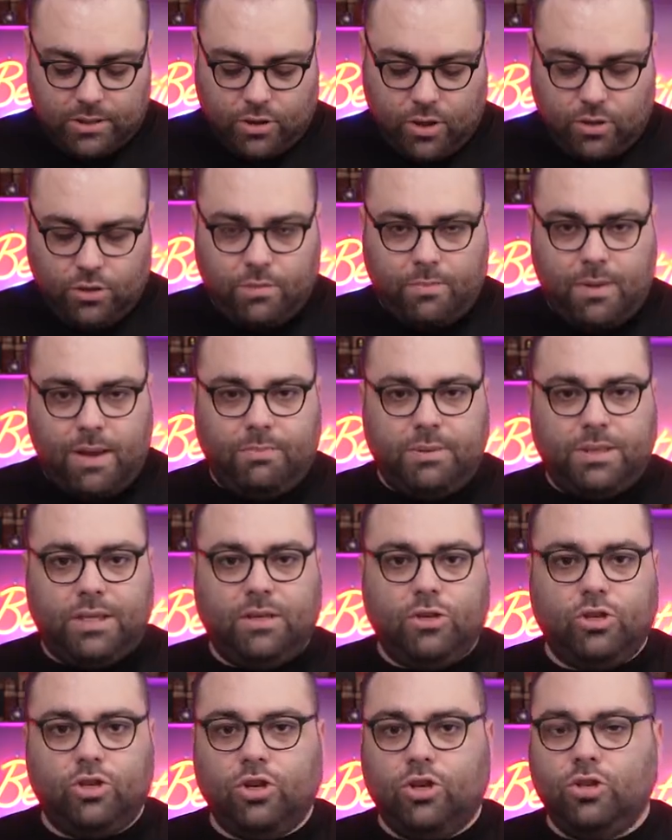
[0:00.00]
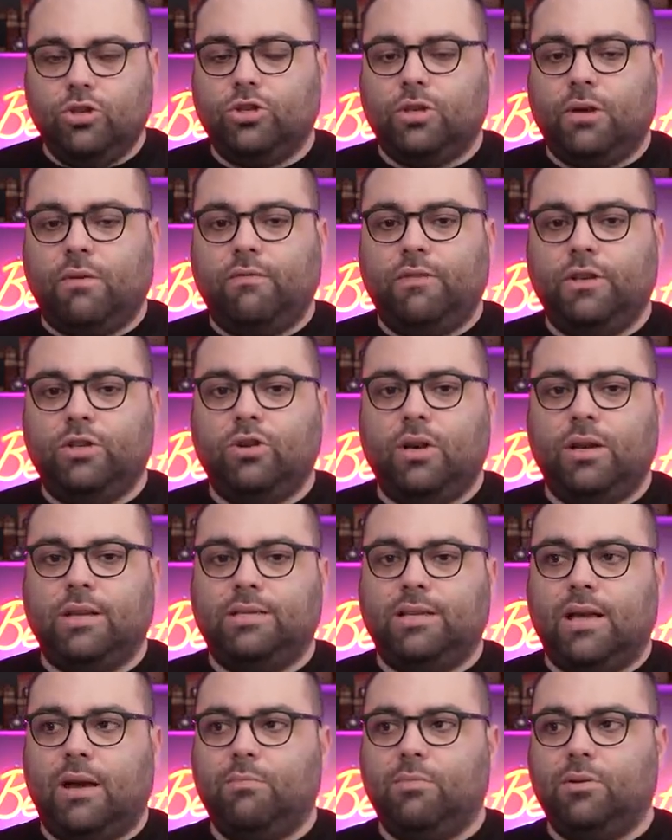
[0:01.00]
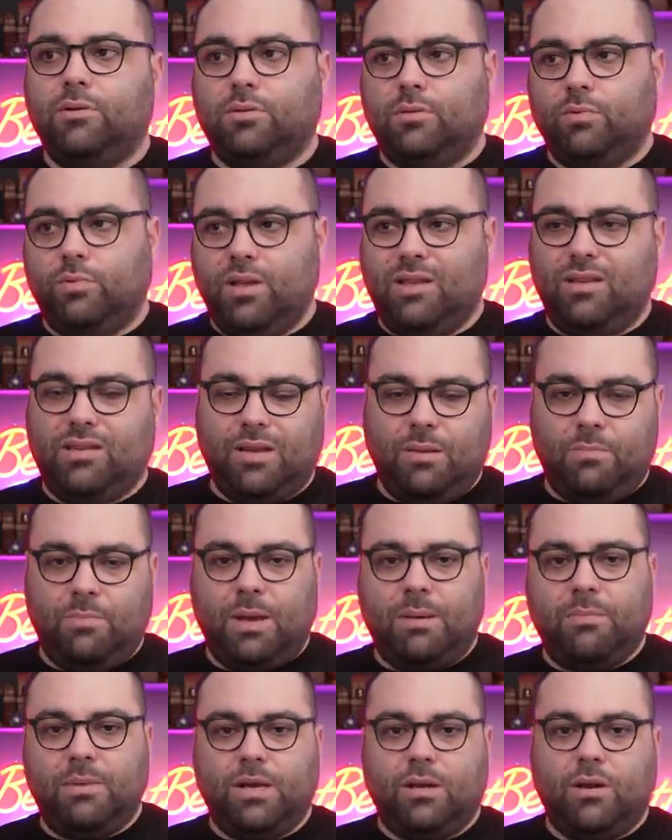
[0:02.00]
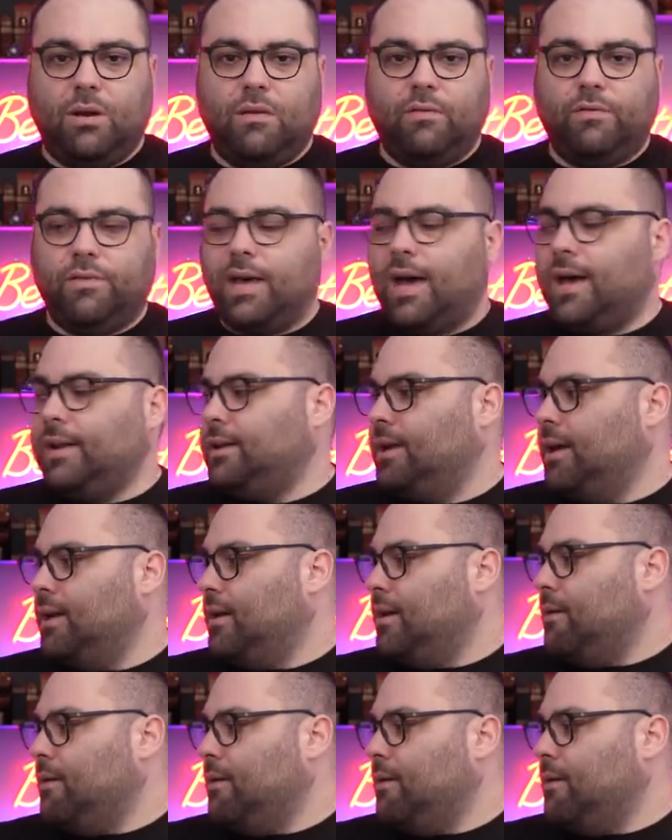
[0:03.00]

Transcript: go into my PC to show you some visual examples with CPM and all of that.